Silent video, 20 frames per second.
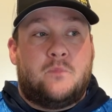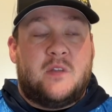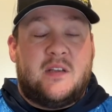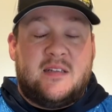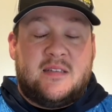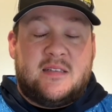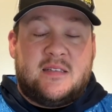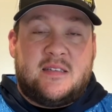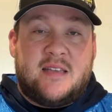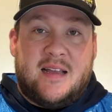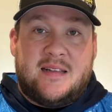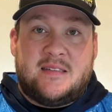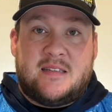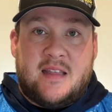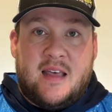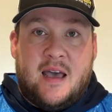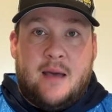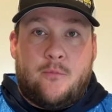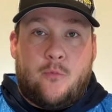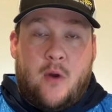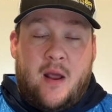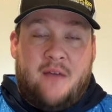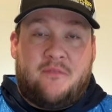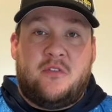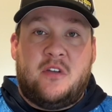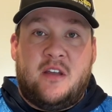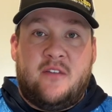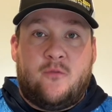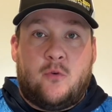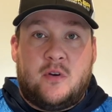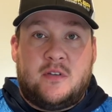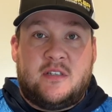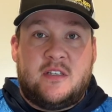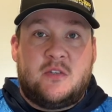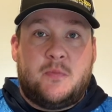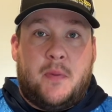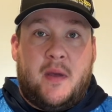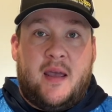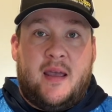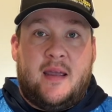Sends them, right after the invoice is
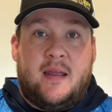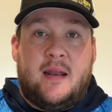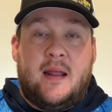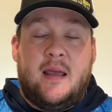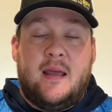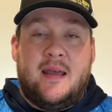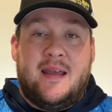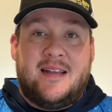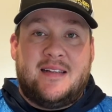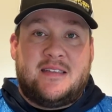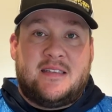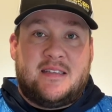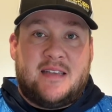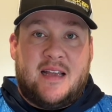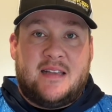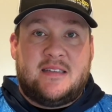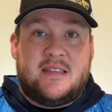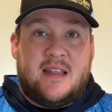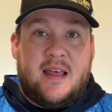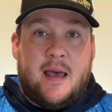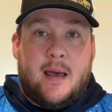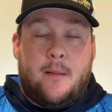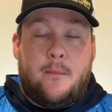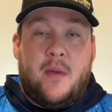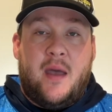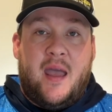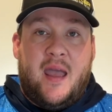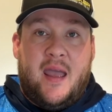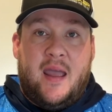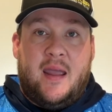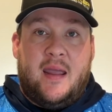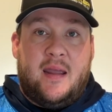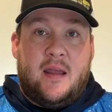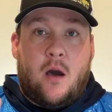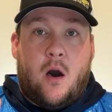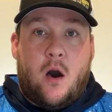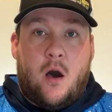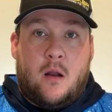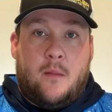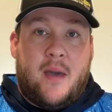paid, it sends them a
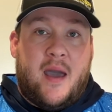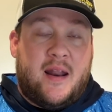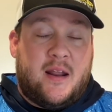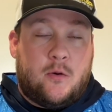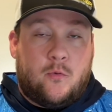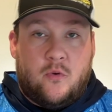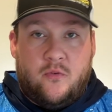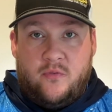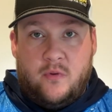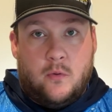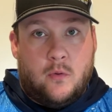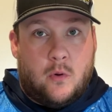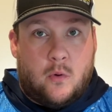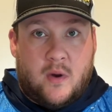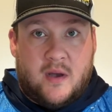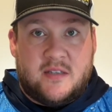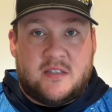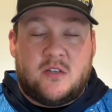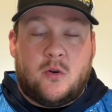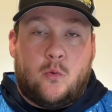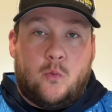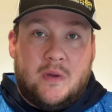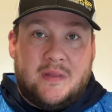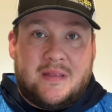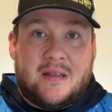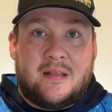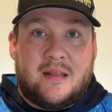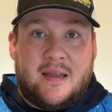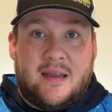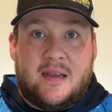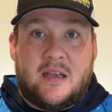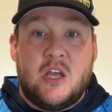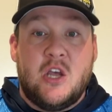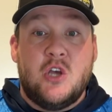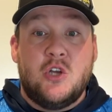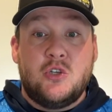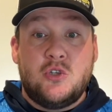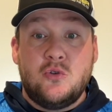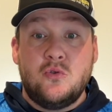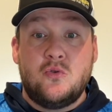automatic review request with the link
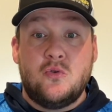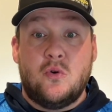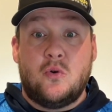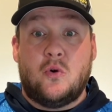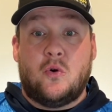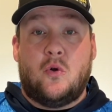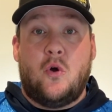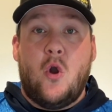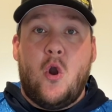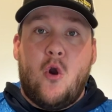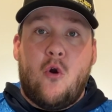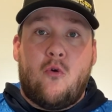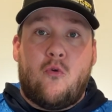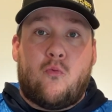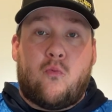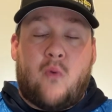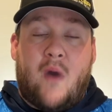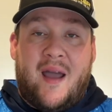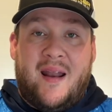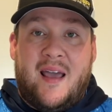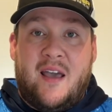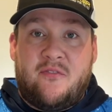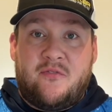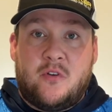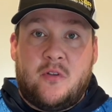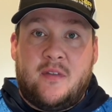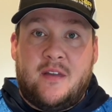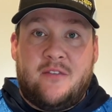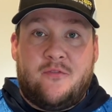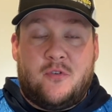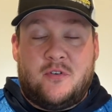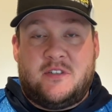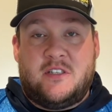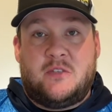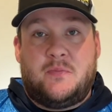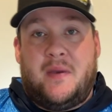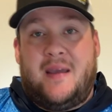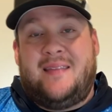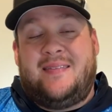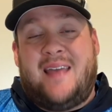to Google right after the invoice is
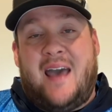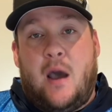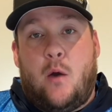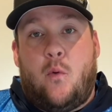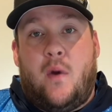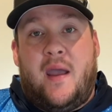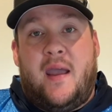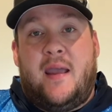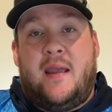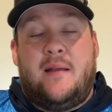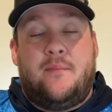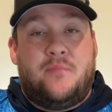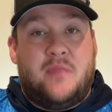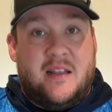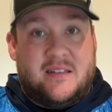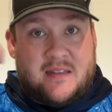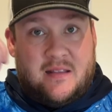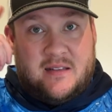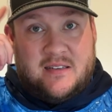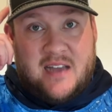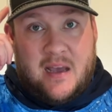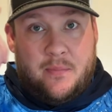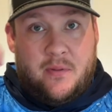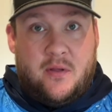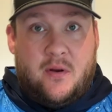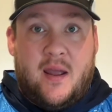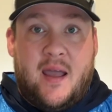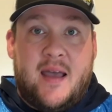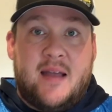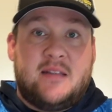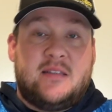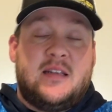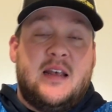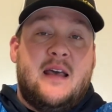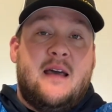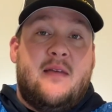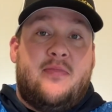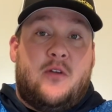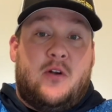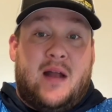paid. That way it's on the top of their heads.
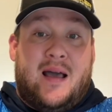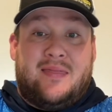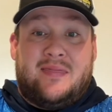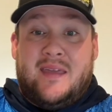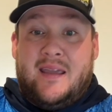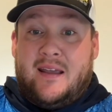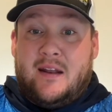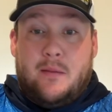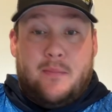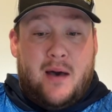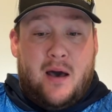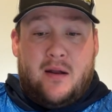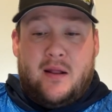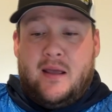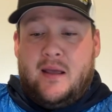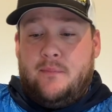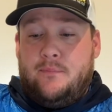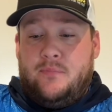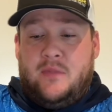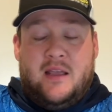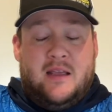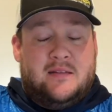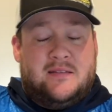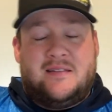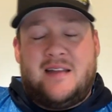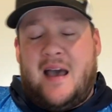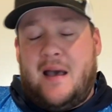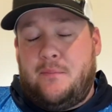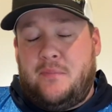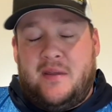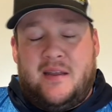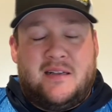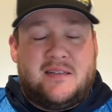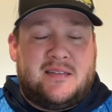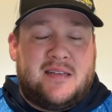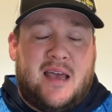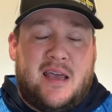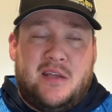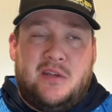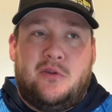They're not thinking about it. It's not being
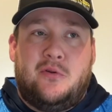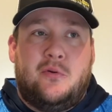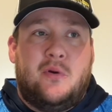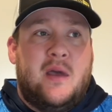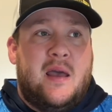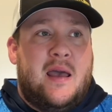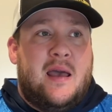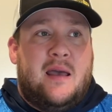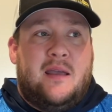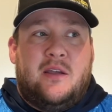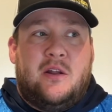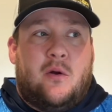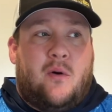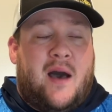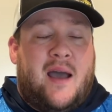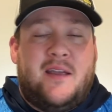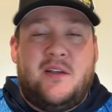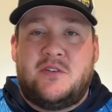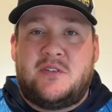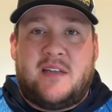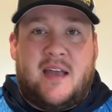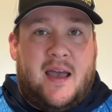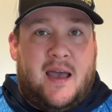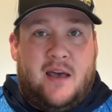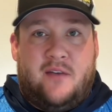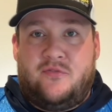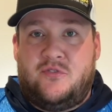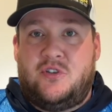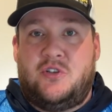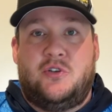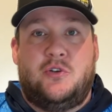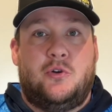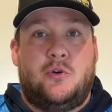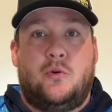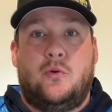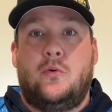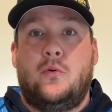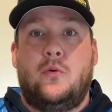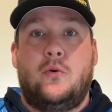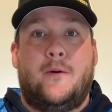sent. I used to have
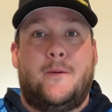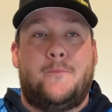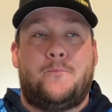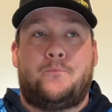to